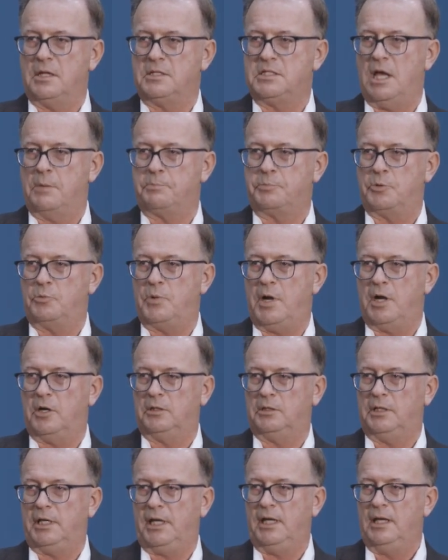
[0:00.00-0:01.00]

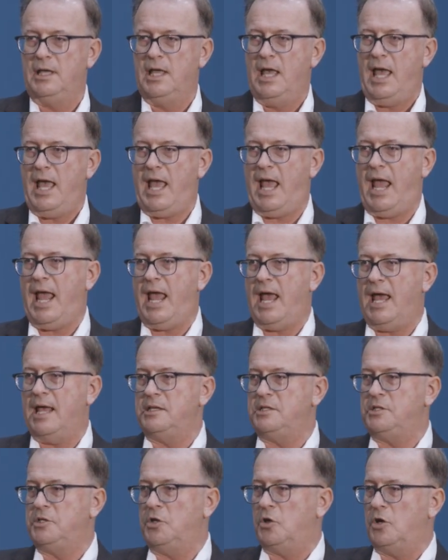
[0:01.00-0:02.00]
temporarily,
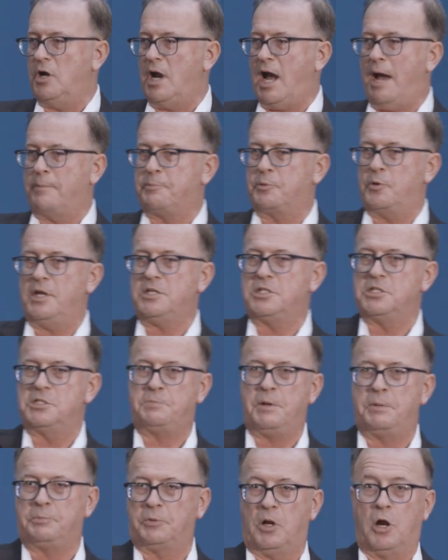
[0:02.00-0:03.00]
and your operations
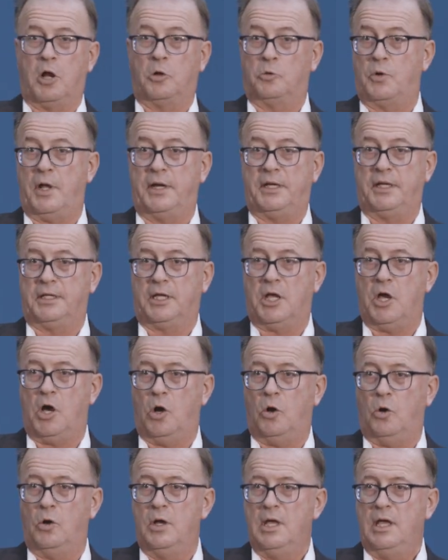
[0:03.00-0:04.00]
people are all ready to
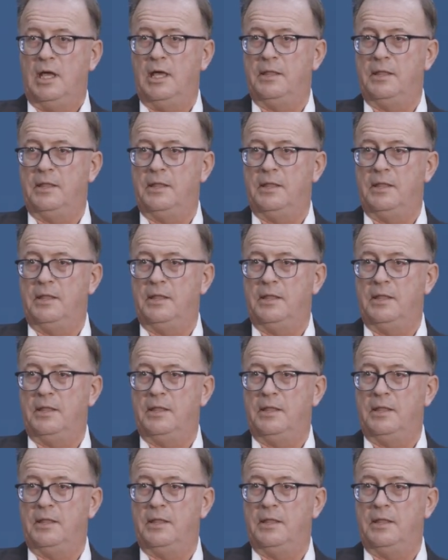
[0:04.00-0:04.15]
go,